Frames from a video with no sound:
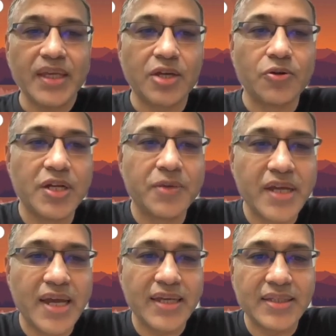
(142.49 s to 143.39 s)

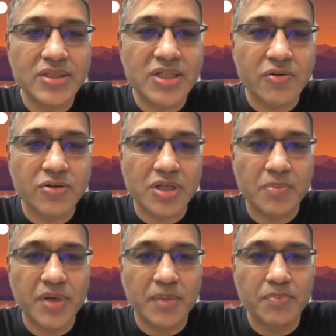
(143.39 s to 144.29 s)
Equilibria in
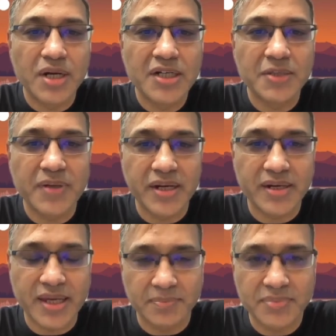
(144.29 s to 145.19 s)
Zero-Sum Multiplayer
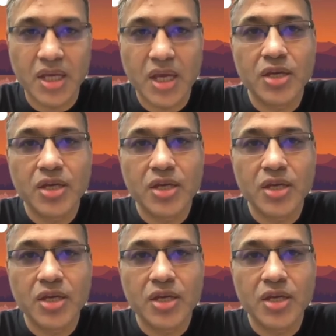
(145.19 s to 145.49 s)
Games.